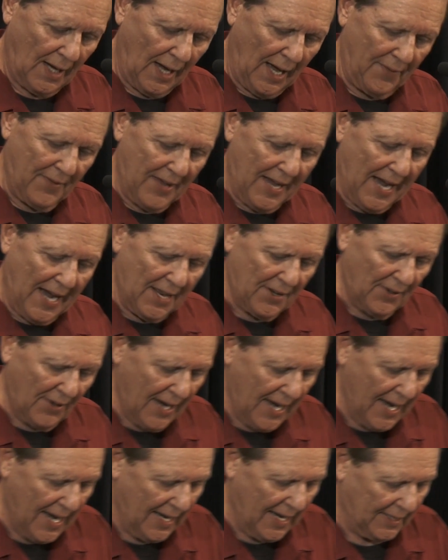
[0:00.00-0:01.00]
On the other
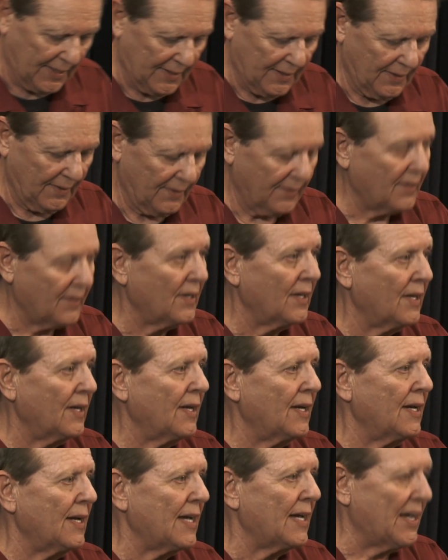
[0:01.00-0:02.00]
hand,
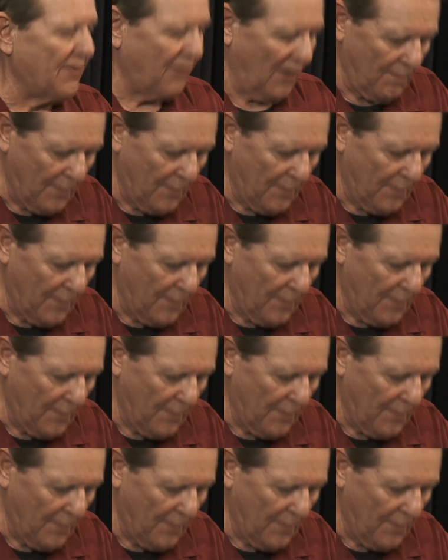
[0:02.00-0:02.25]
if